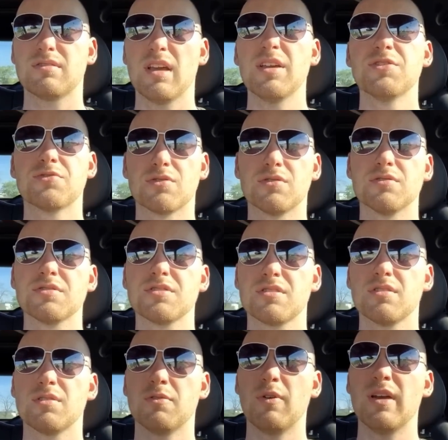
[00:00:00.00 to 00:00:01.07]
tendrils,
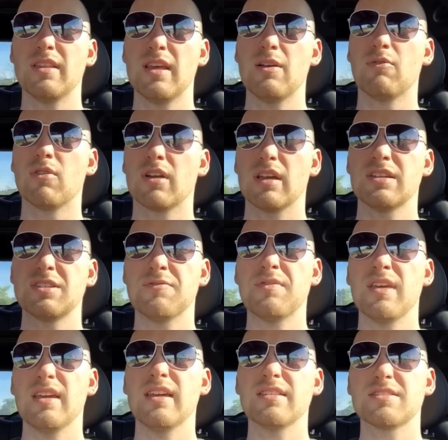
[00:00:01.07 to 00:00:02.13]
the way they work is if
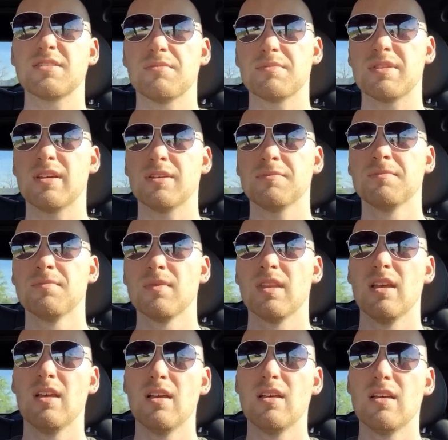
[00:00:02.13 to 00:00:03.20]
they hit
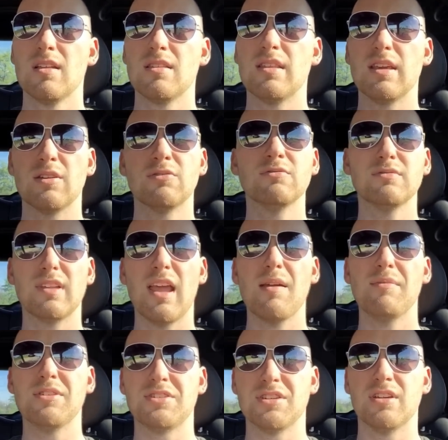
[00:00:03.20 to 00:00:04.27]
something, they don't
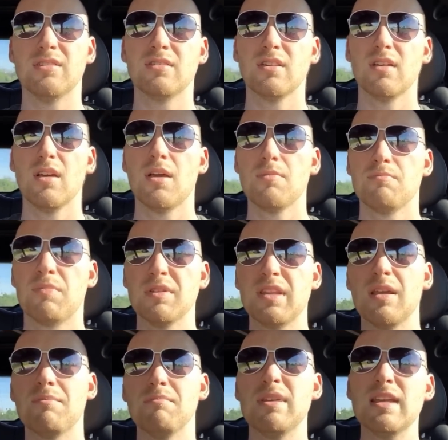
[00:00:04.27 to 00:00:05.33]
damage it, but
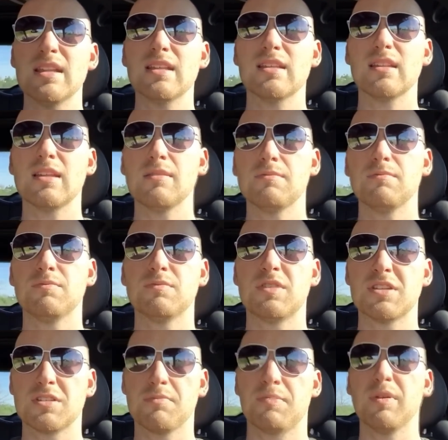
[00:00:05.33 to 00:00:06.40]
they immediately
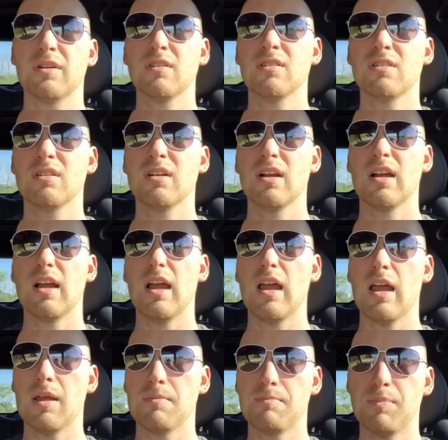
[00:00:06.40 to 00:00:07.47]
disappear
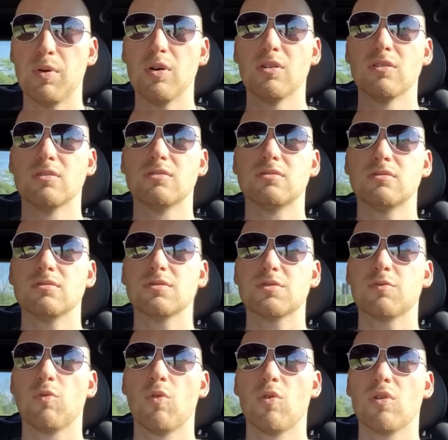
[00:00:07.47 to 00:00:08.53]
and pull
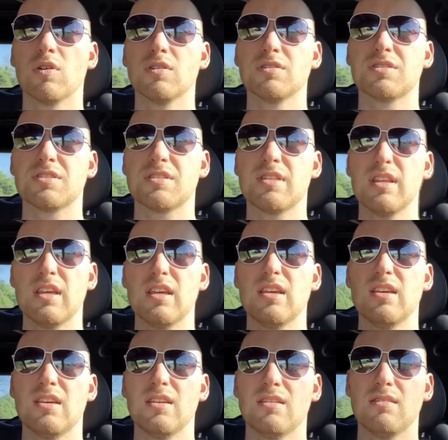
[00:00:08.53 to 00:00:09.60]
towards
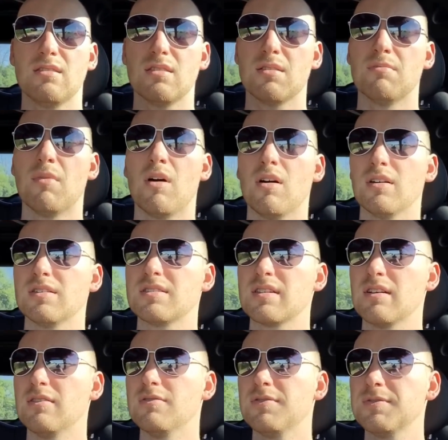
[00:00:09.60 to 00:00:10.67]
the maw
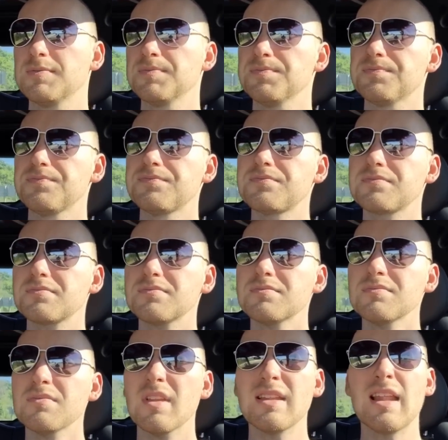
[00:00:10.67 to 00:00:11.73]
itself.
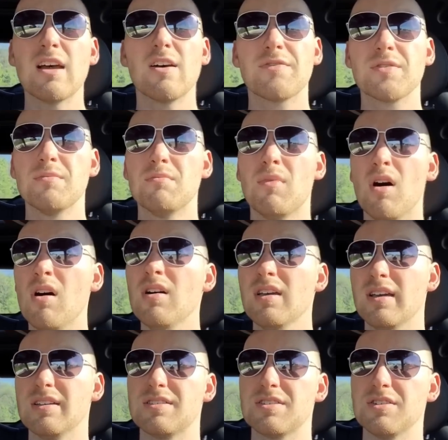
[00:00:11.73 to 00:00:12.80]
Now, if the maw
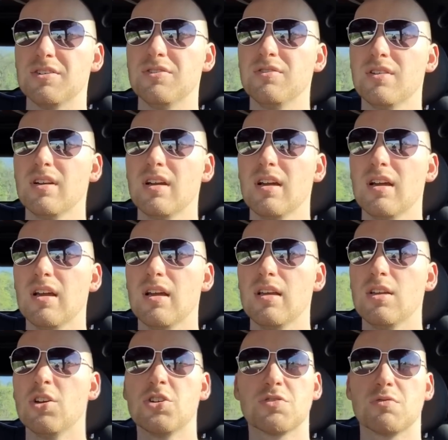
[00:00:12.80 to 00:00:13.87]
hits you,
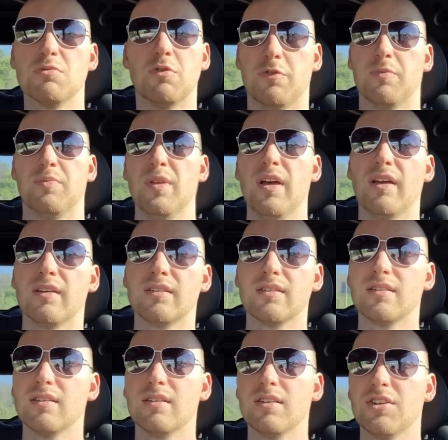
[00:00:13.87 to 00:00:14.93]
you're just removed from play.
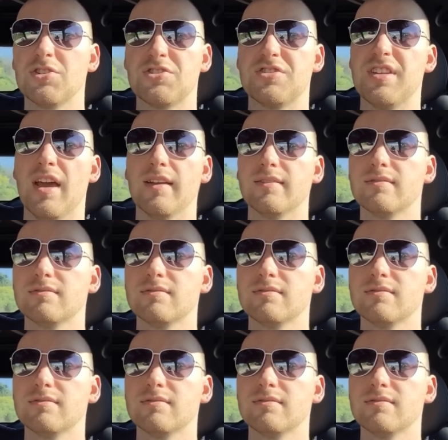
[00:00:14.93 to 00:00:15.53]
You're just dead.